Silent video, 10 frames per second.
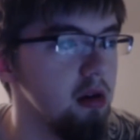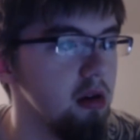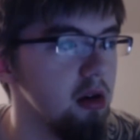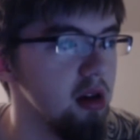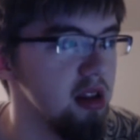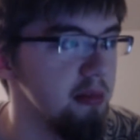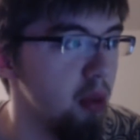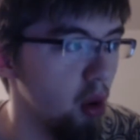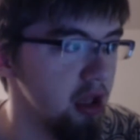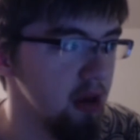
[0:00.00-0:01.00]
a
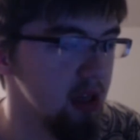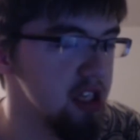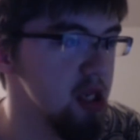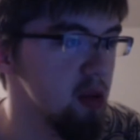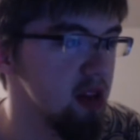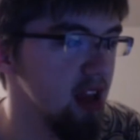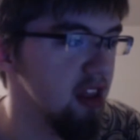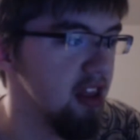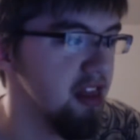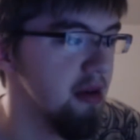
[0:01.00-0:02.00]
support unit. She was
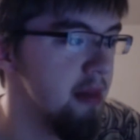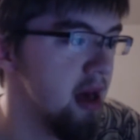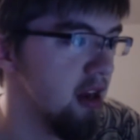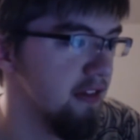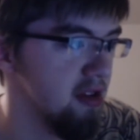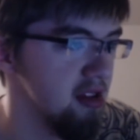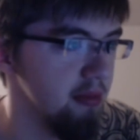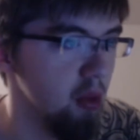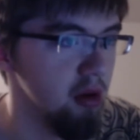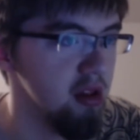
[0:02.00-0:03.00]
like the meta for
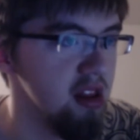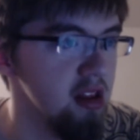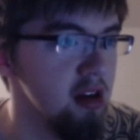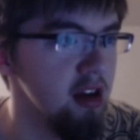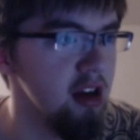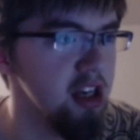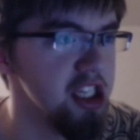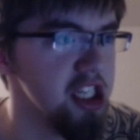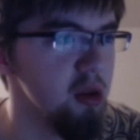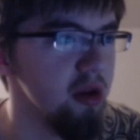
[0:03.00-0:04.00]
supports.
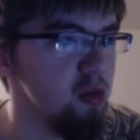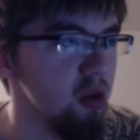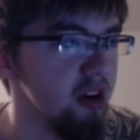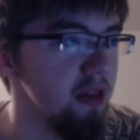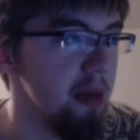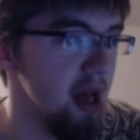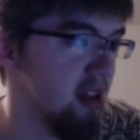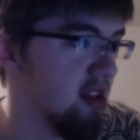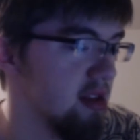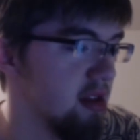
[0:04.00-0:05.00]
She was one of the
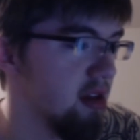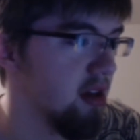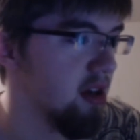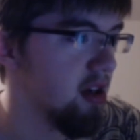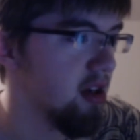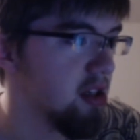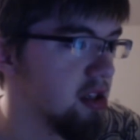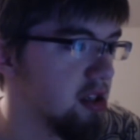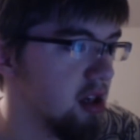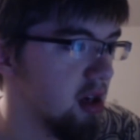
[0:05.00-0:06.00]
best.
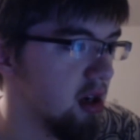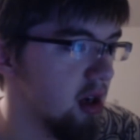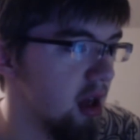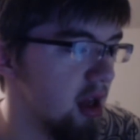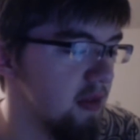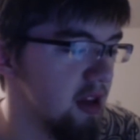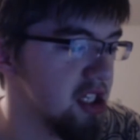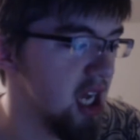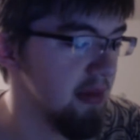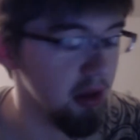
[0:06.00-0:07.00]
And then she
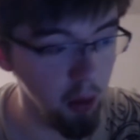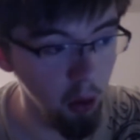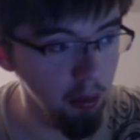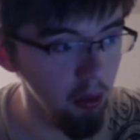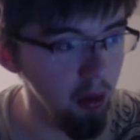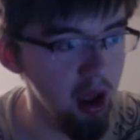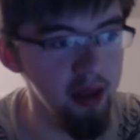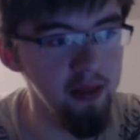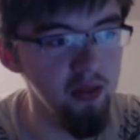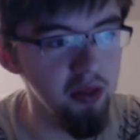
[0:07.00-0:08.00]
came to Global,
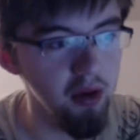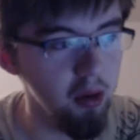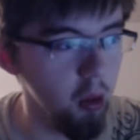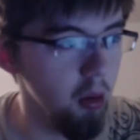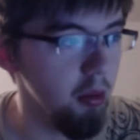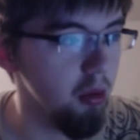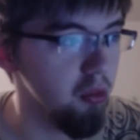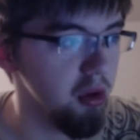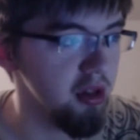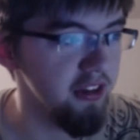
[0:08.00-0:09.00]
and Global
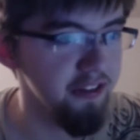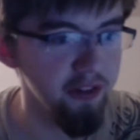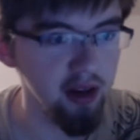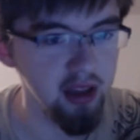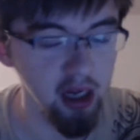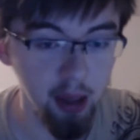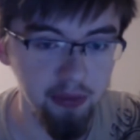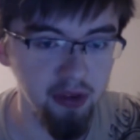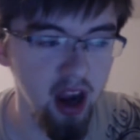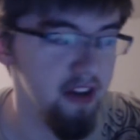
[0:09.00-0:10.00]
really fucked it up
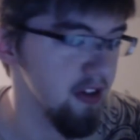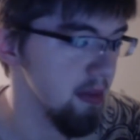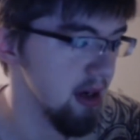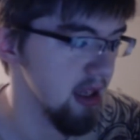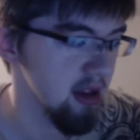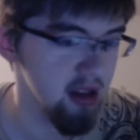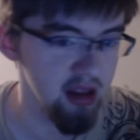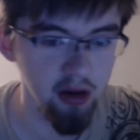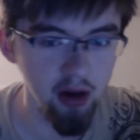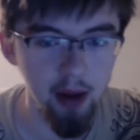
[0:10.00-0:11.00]
for everybody.
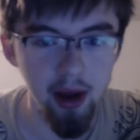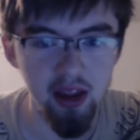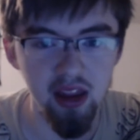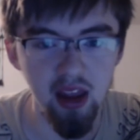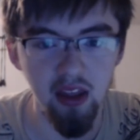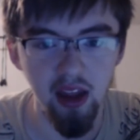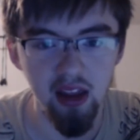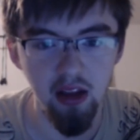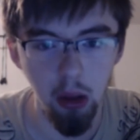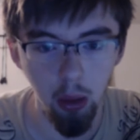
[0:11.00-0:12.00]
So I'm not saying that
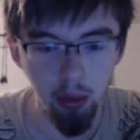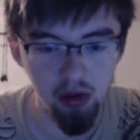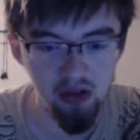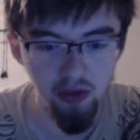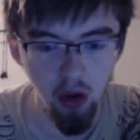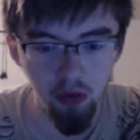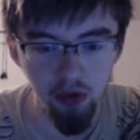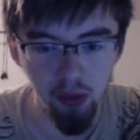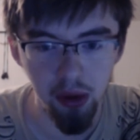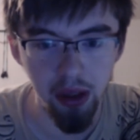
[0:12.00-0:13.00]
it's Global's fault for
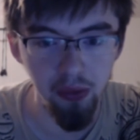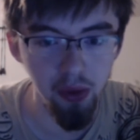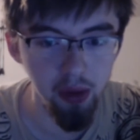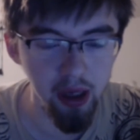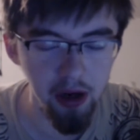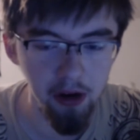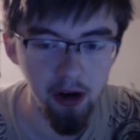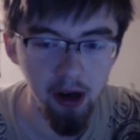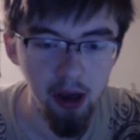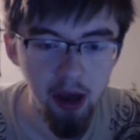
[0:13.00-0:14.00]
really ruining
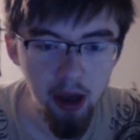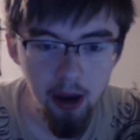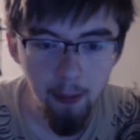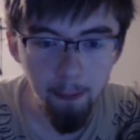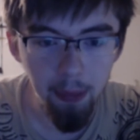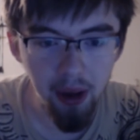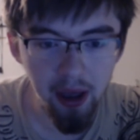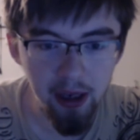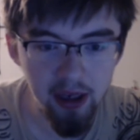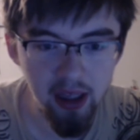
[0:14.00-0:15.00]
her,
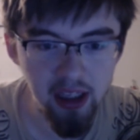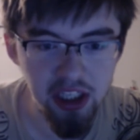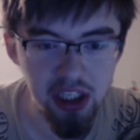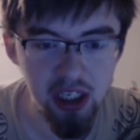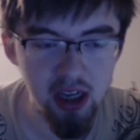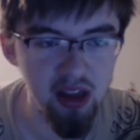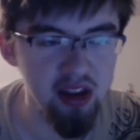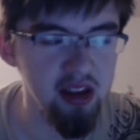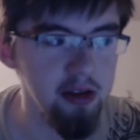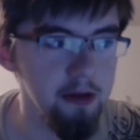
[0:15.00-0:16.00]
but it's just